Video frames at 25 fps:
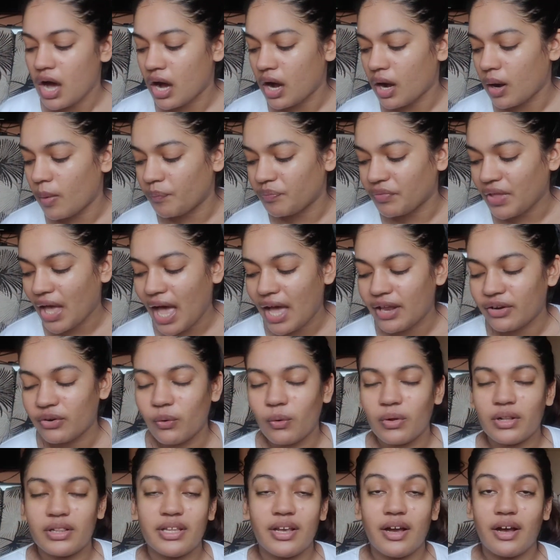um, and
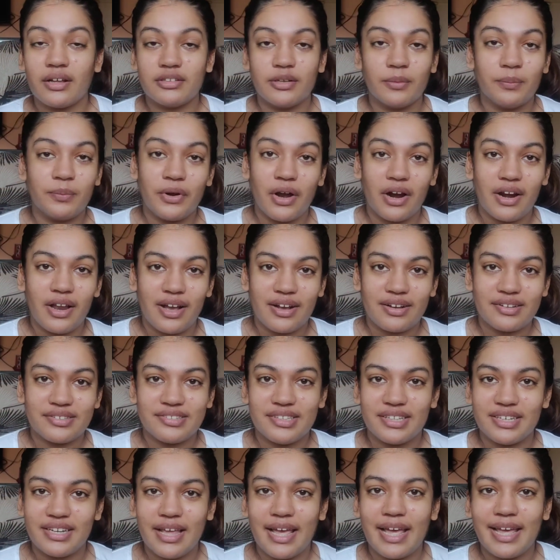all the other
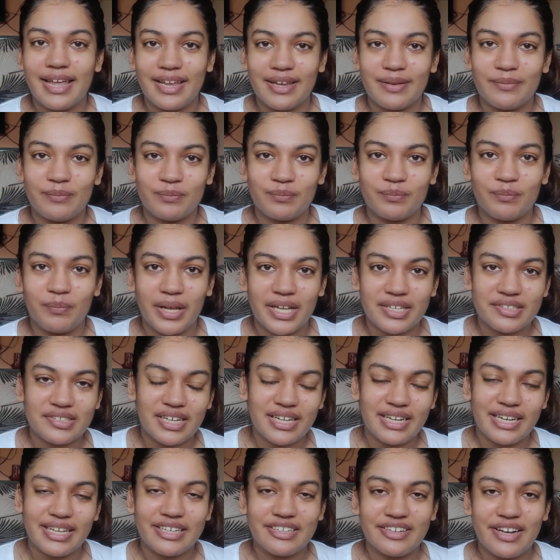products that I
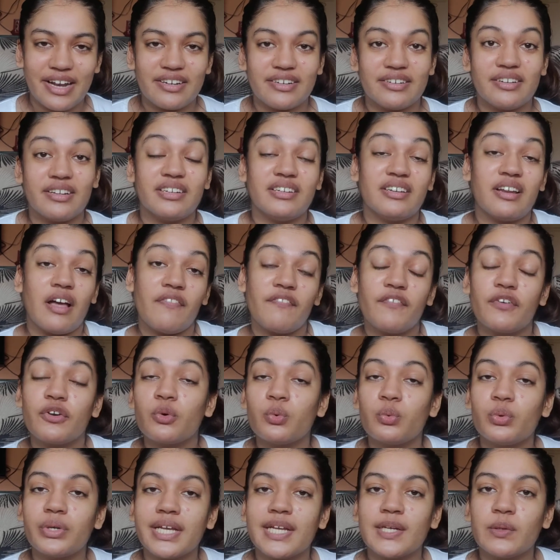basically created
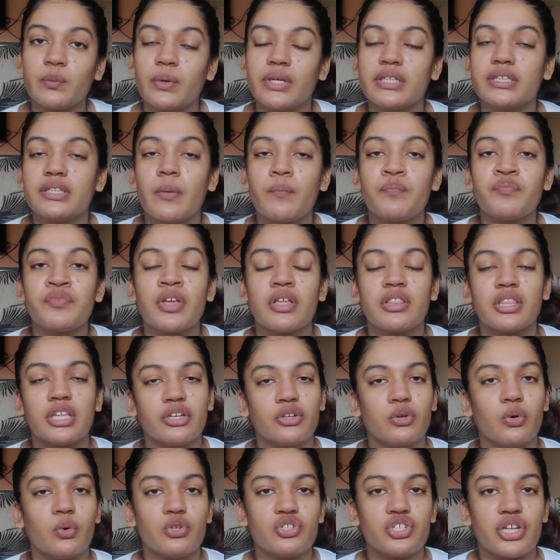another routine with,
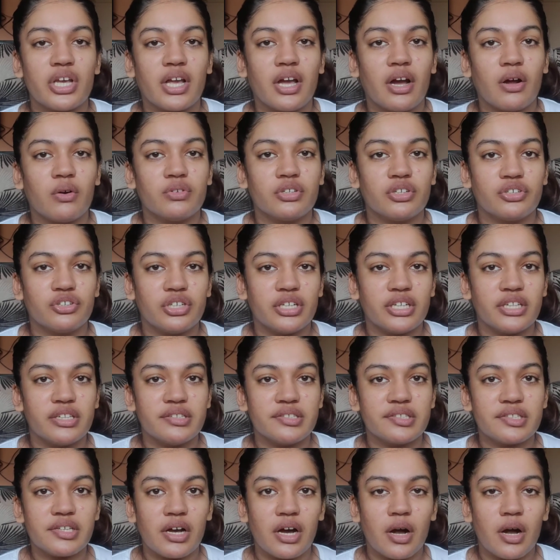then go check out the reels.